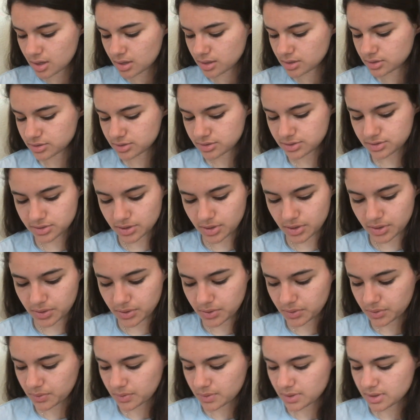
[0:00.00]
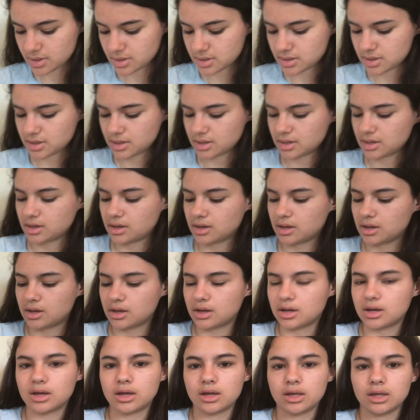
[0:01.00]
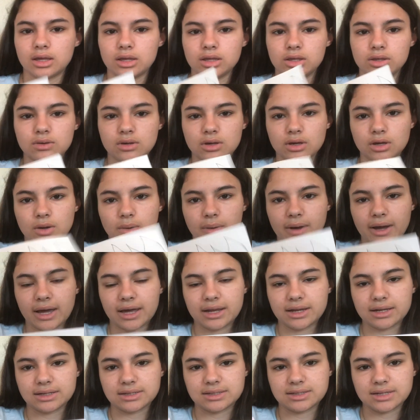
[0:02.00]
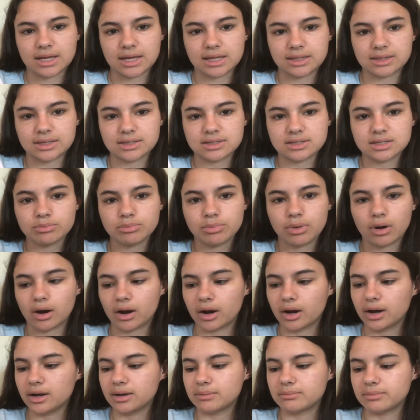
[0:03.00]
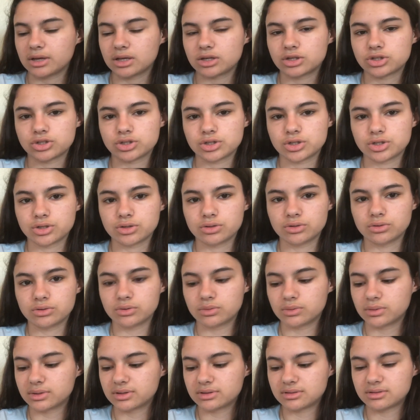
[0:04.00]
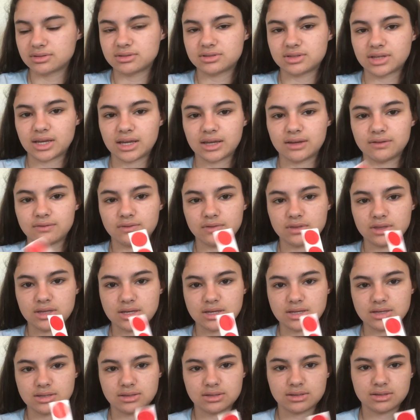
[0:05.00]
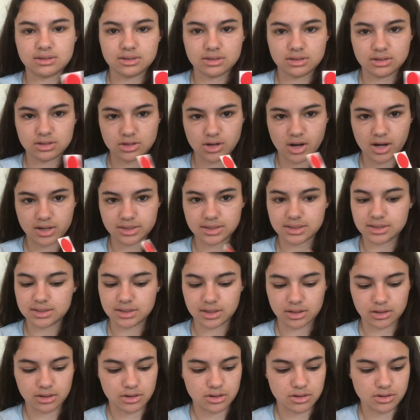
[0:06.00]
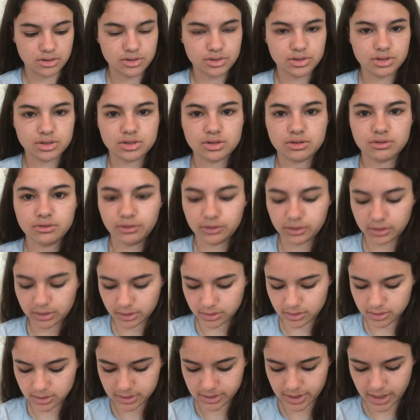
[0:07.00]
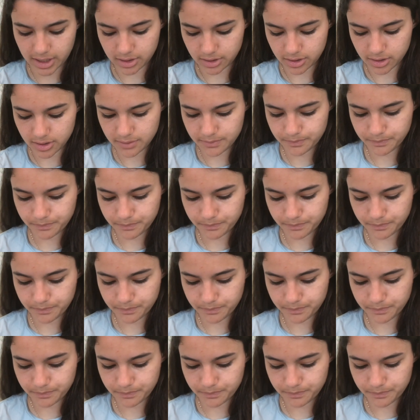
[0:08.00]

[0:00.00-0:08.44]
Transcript: So you can go ahead and take this apart. Make sure you save these dot stickers for a little later.